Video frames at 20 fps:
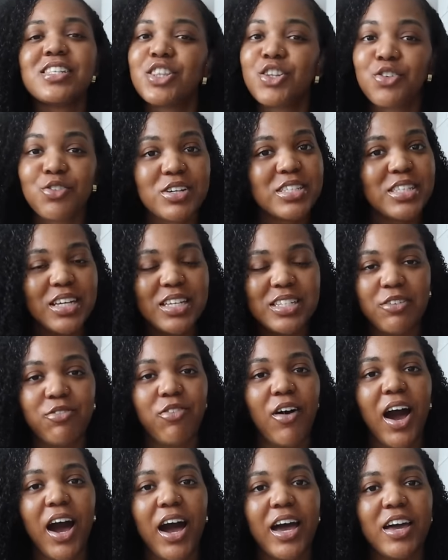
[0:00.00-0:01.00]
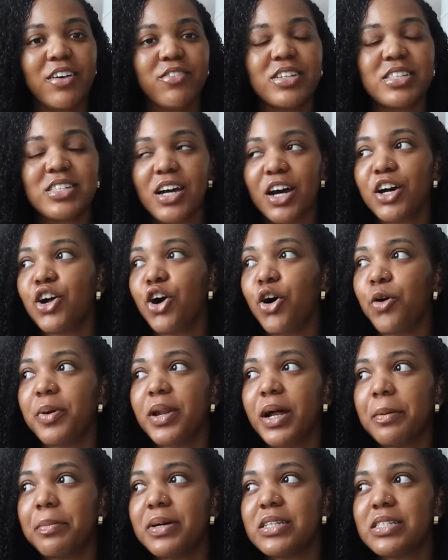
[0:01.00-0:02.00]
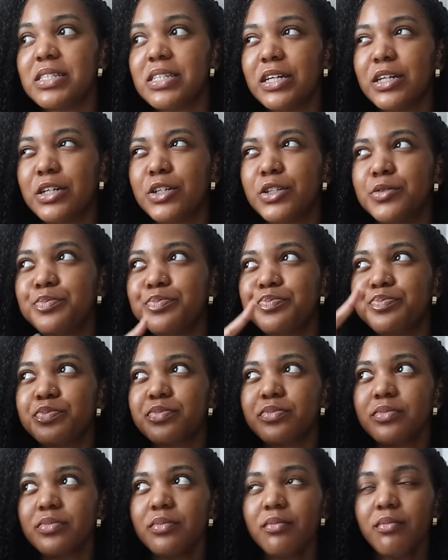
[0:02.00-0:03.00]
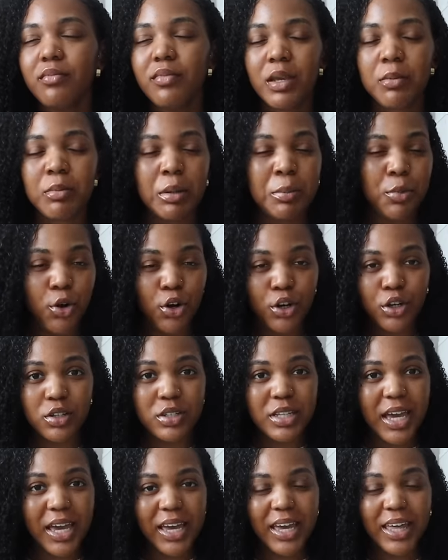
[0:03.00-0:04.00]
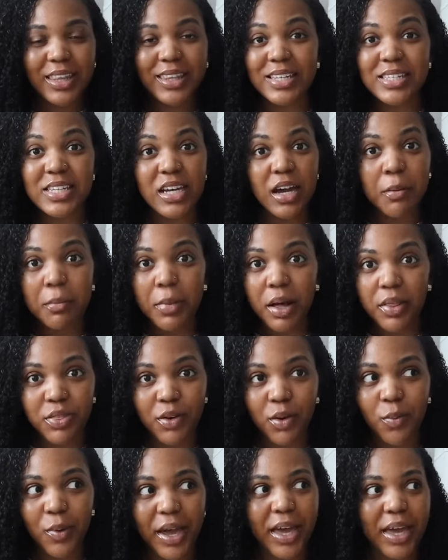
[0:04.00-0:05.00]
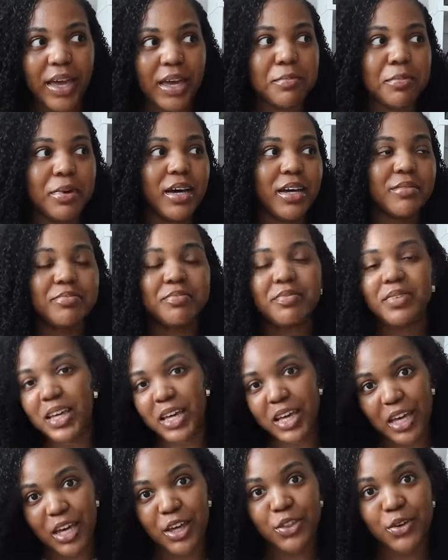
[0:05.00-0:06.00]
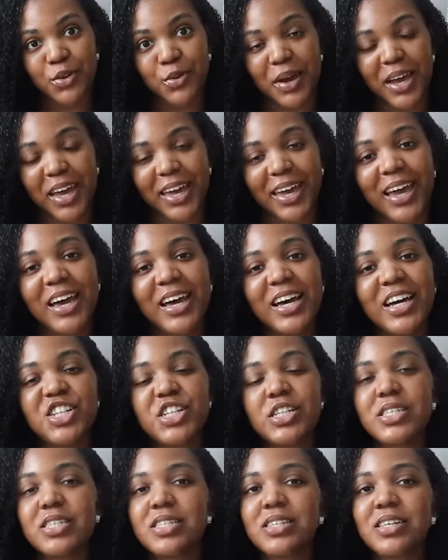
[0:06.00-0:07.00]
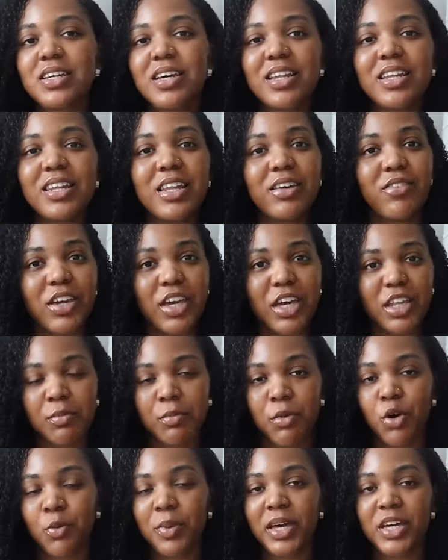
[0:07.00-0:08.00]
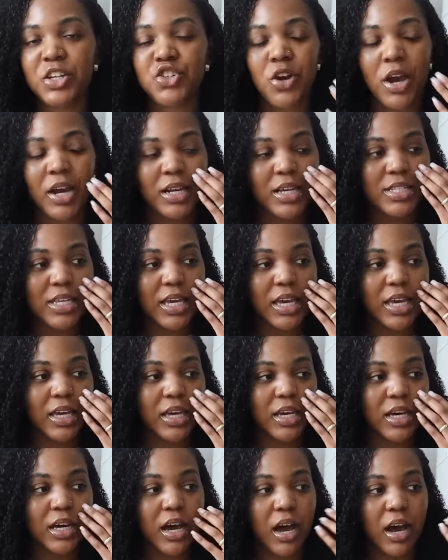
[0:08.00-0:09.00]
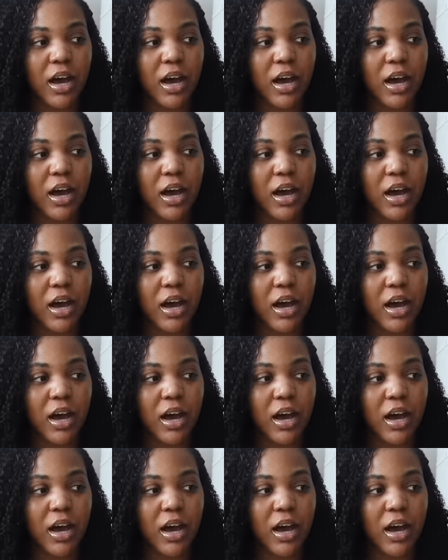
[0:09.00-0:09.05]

365. It's not going to open up until Memorial Day, and that's like a month away. But either way, just living in the moment, trying to take